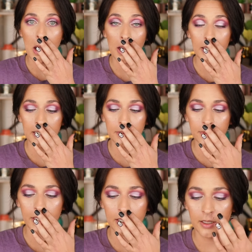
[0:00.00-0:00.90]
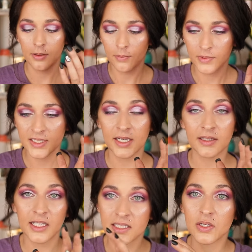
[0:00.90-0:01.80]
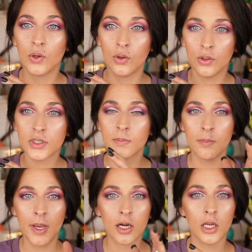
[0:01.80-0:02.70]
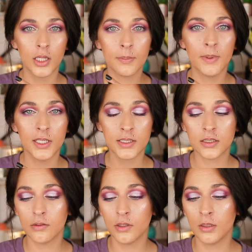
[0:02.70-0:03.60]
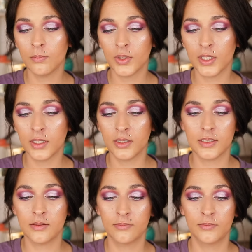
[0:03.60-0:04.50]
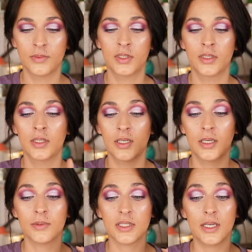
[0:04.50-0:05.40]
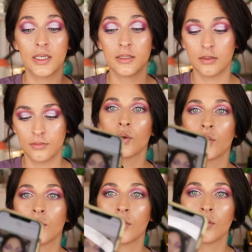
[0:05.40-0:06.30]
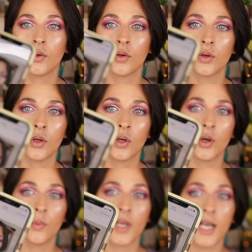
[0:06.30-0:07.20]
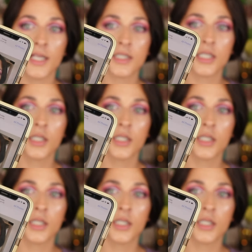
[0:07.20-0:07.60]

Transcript: I keep like setting that as a goal to be better on like my Instagram, but I'm just not. We got